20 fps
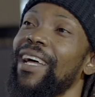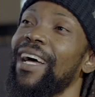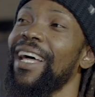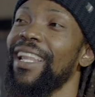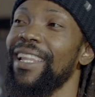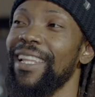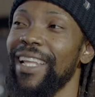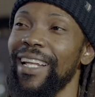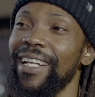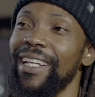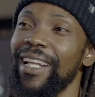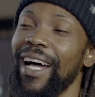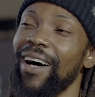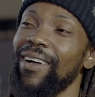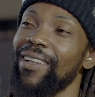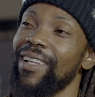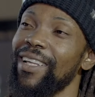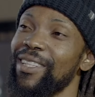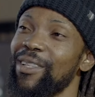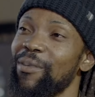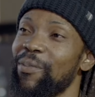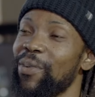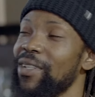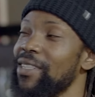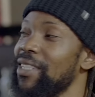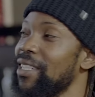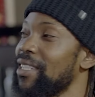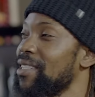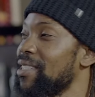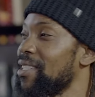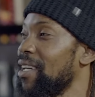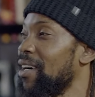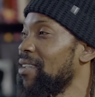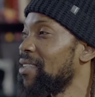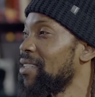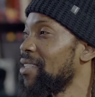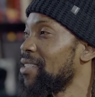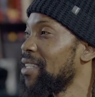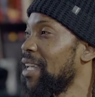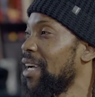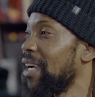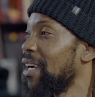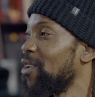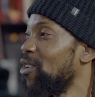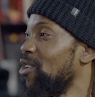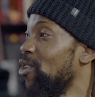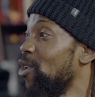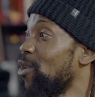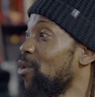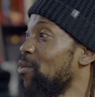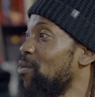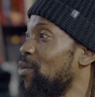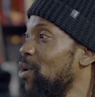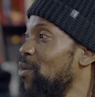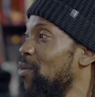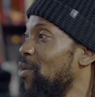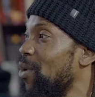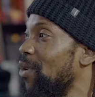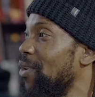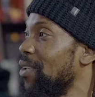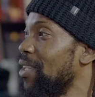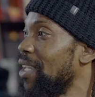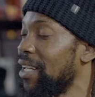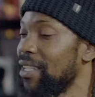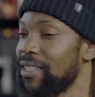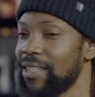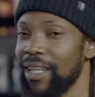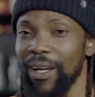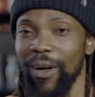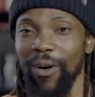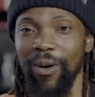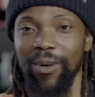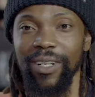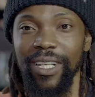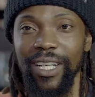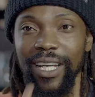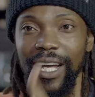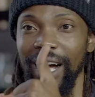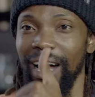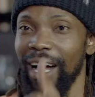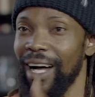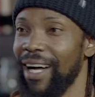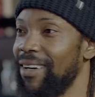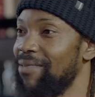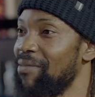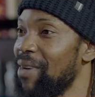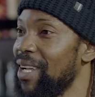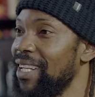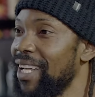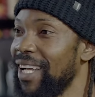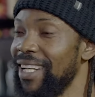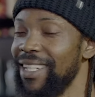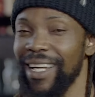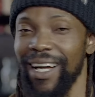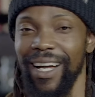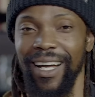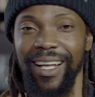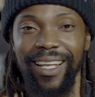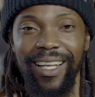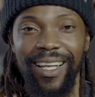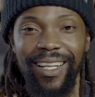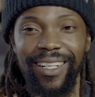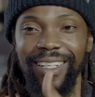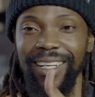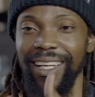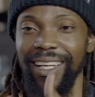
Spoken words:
And then now that the project is out, there's like a lot of people that are saying, oh, Leah, Mandanda, Leah.